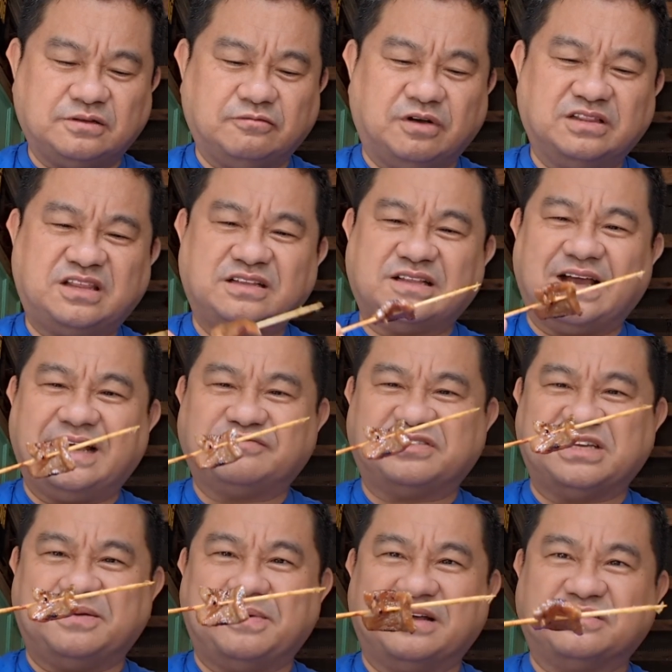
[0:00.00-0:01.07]
One thing that I have to
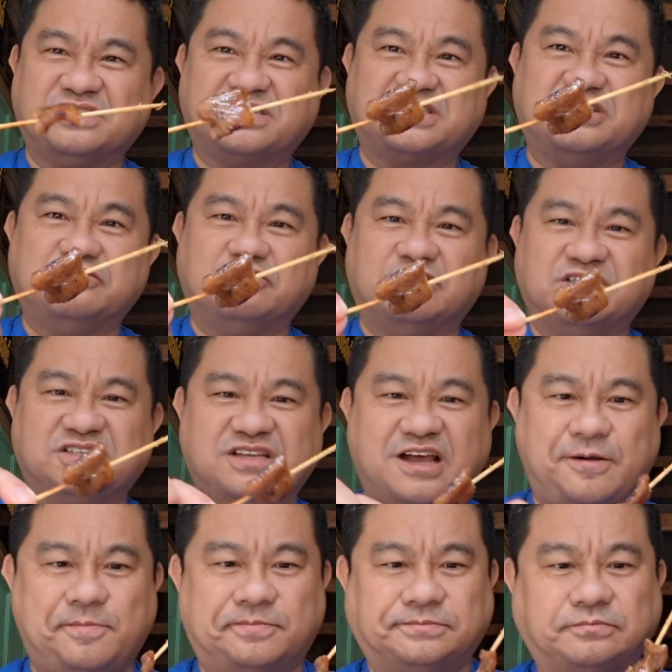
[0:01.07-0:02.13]
say about the skewer is
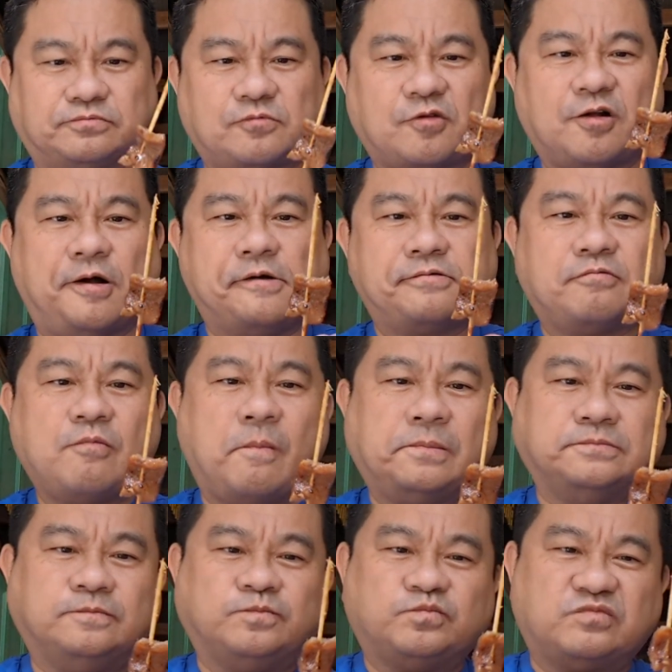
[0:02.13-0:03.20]
that
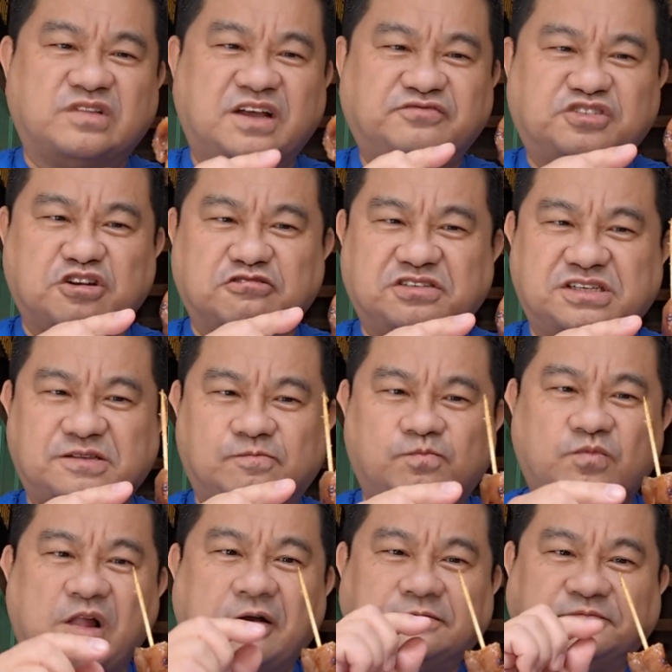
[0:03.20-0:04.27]
they've chosen
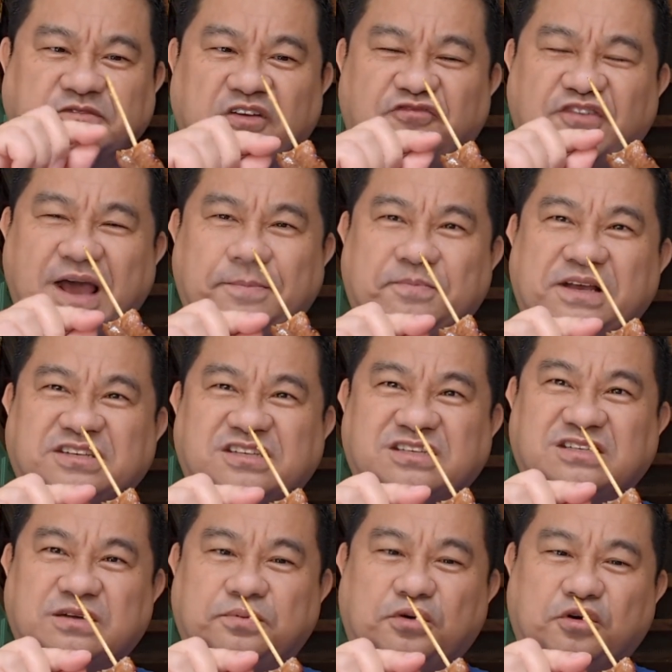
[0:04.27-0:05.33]
fat
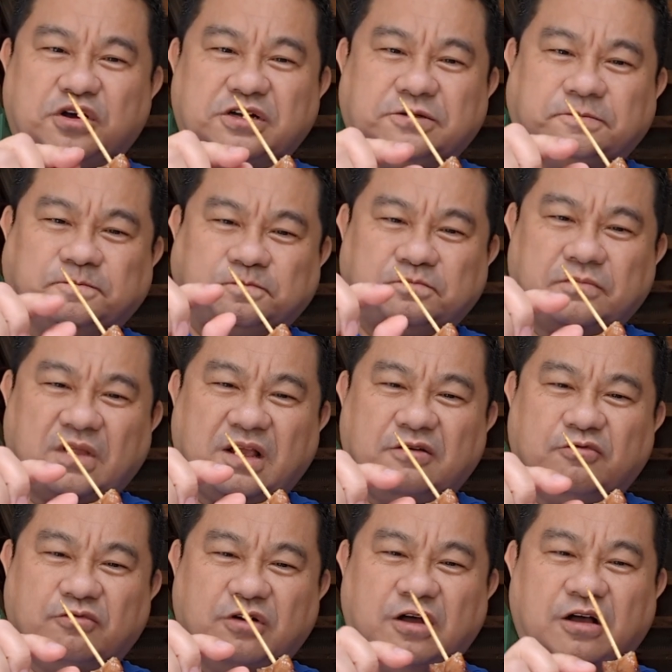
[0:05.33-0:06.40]
pieces of pork
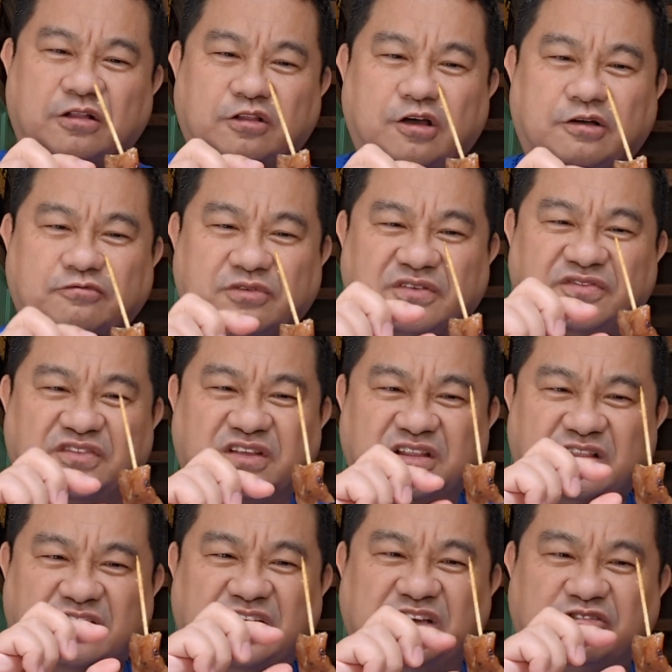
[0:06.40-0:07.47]
along with
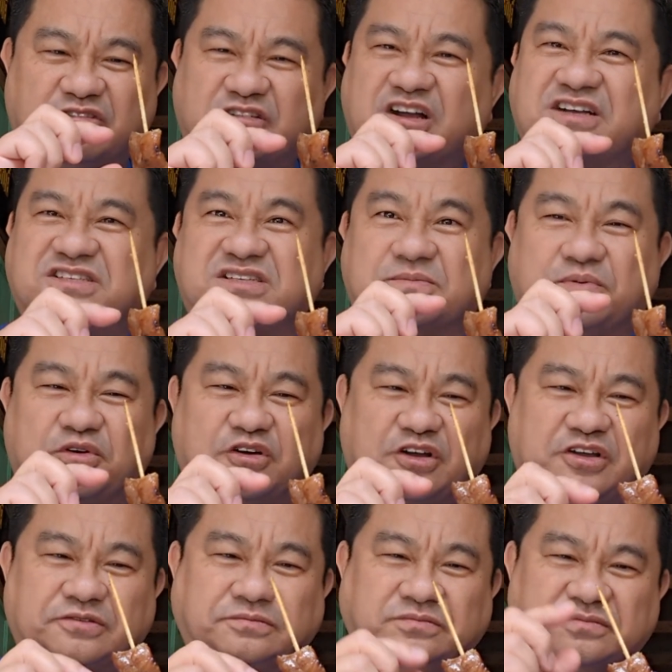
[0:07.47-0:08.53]
leaner cuts of pork.
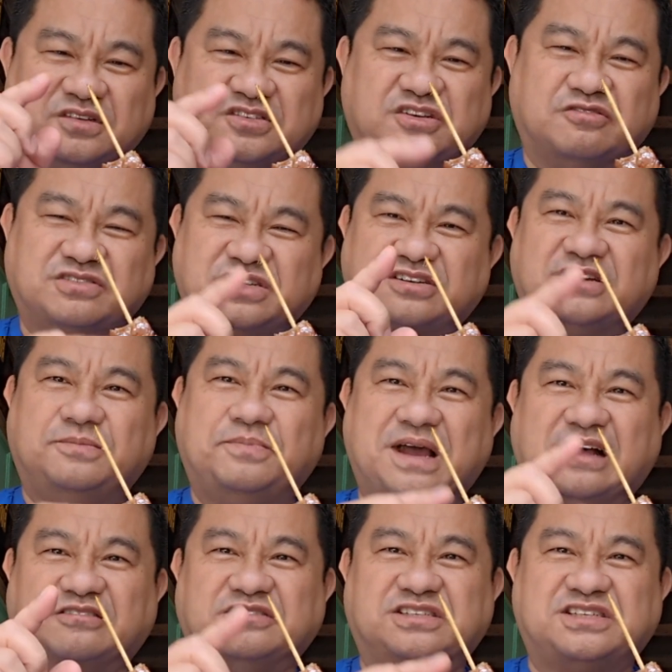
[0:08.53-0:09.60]
So it's a good
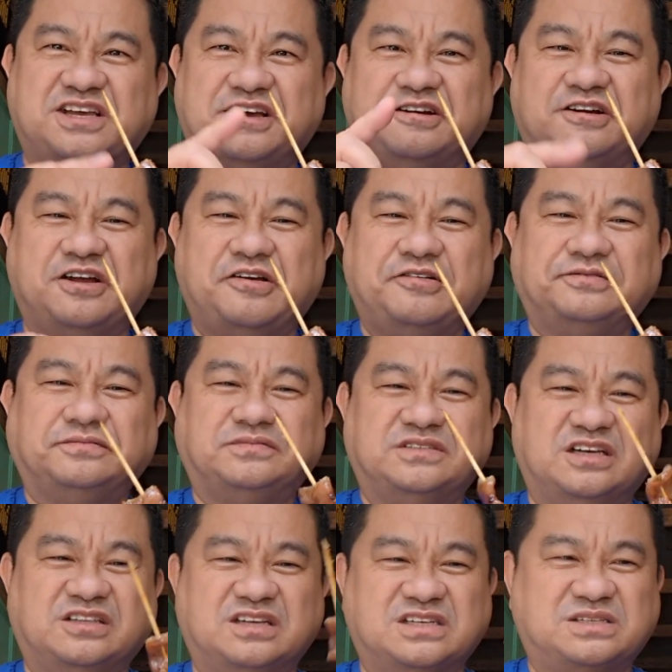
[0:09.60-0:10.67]
balance here
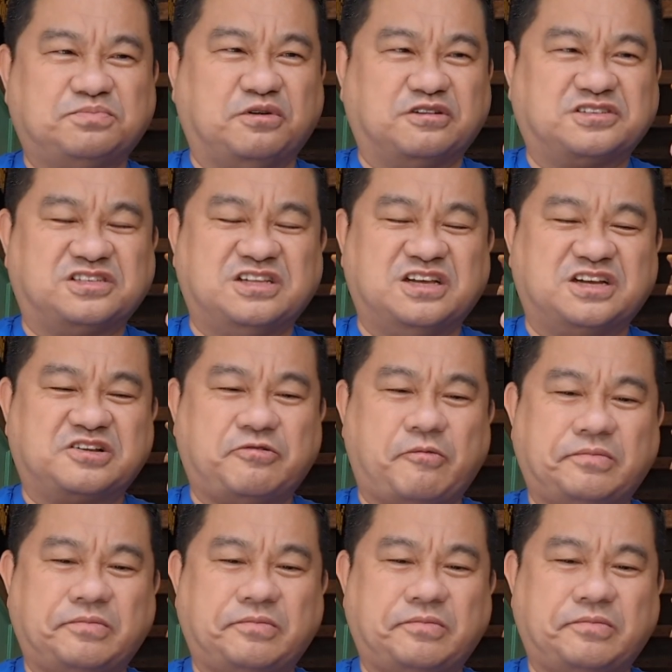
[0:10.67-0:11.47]
in this pork steak.